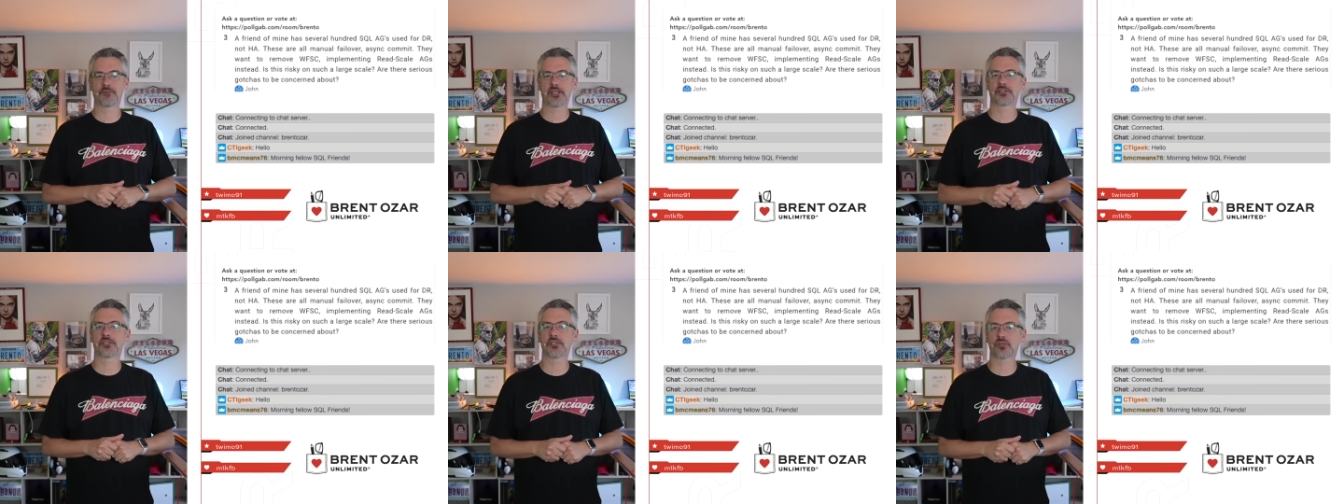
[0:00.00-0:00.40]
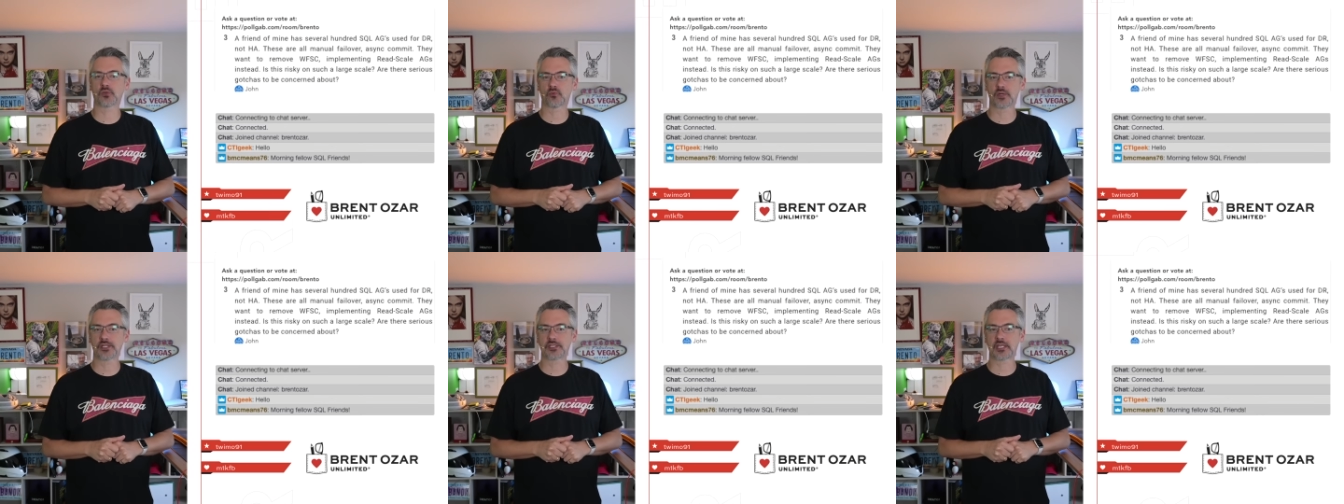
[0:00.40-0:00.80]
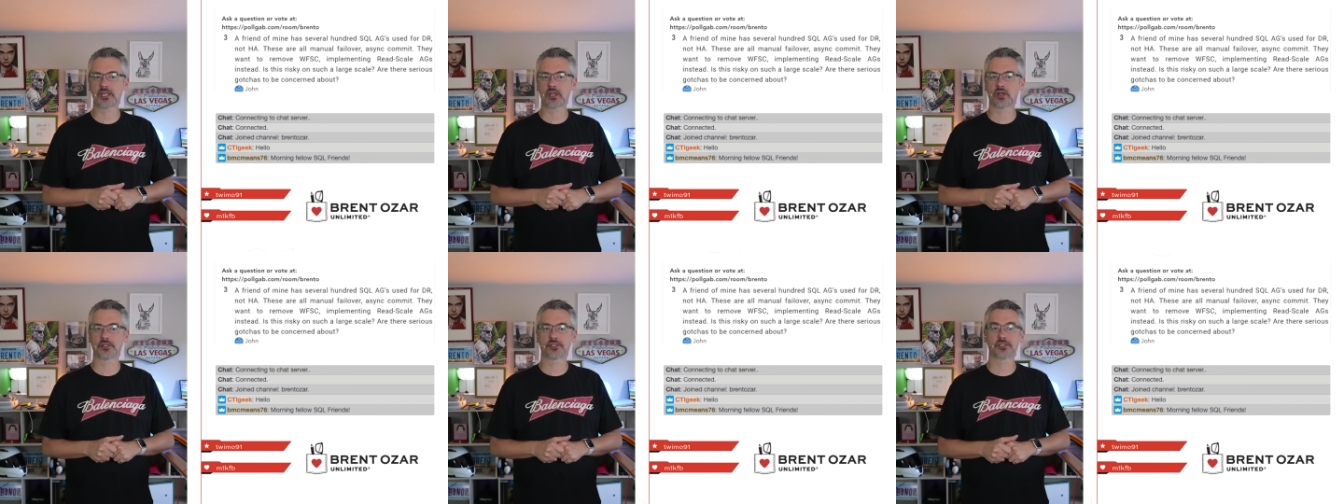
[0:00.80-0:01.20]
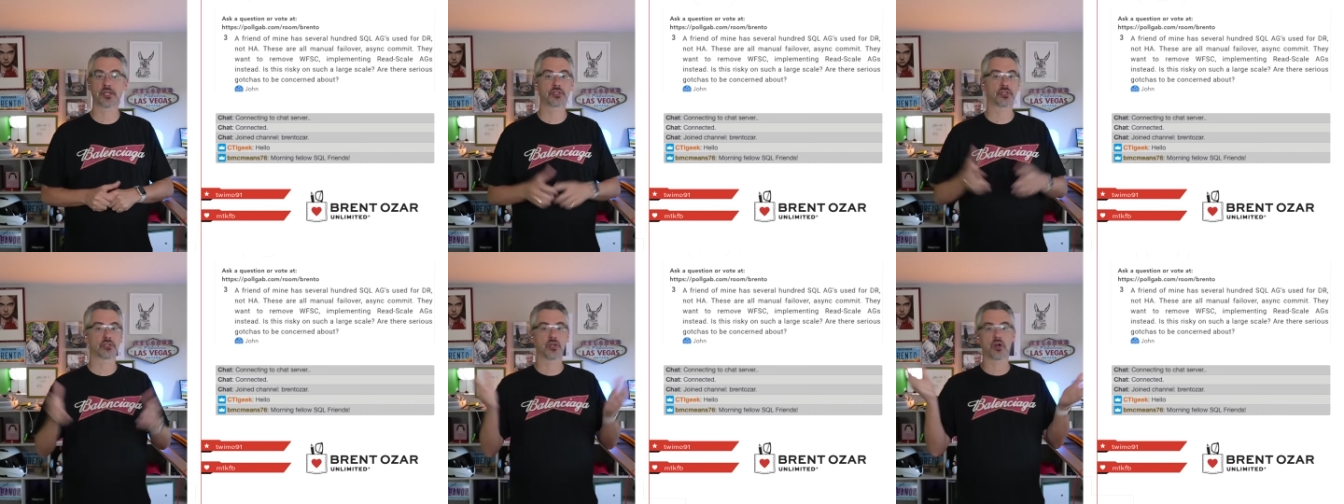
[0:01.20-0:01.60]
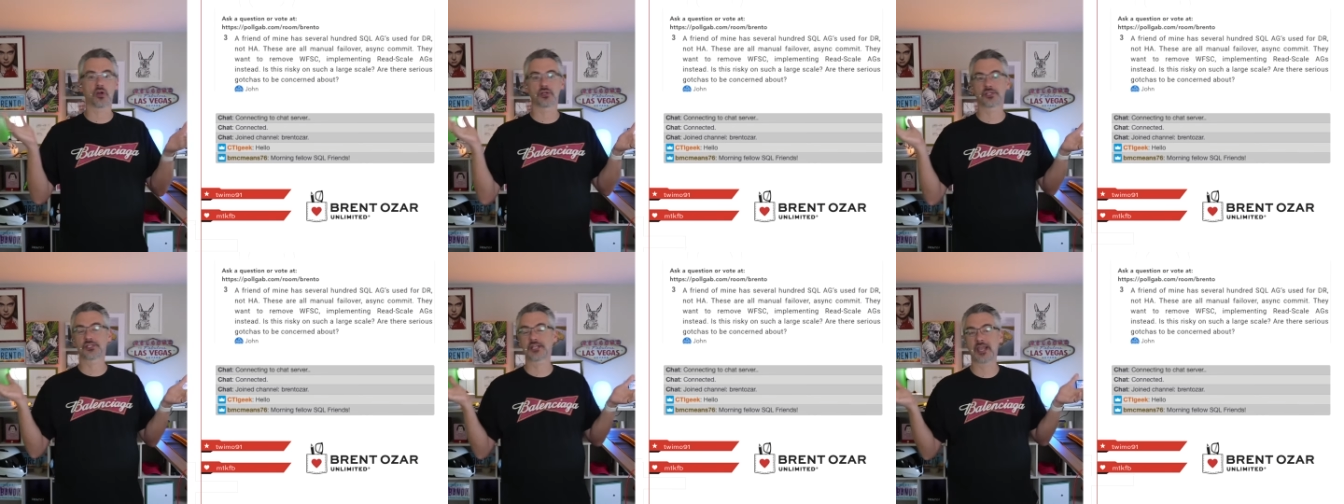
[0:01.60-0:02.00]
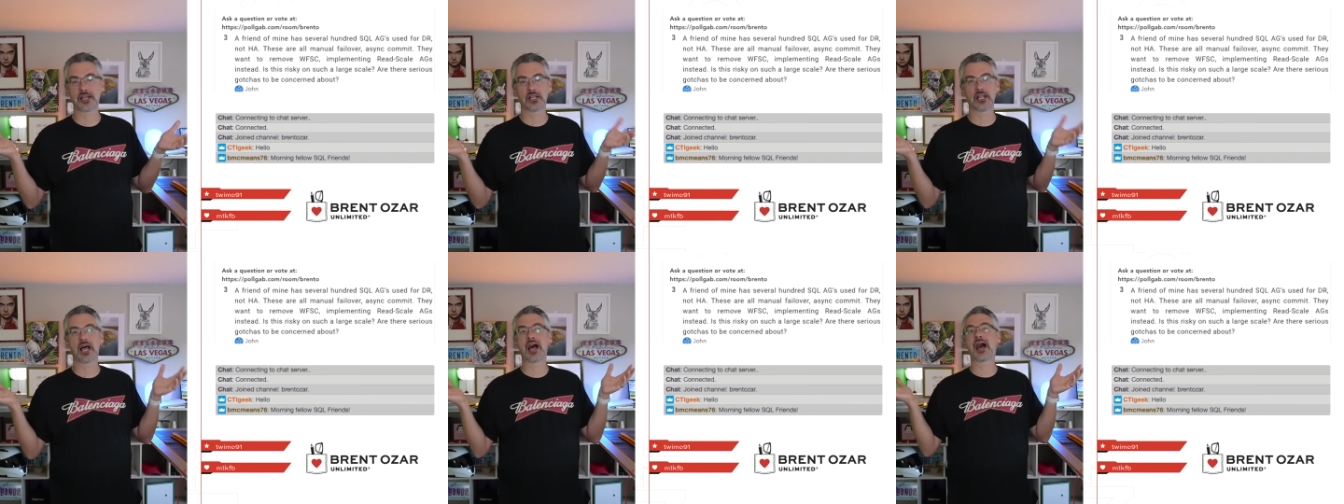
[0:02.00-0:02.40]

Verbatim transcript: Is this risky on such a large scale?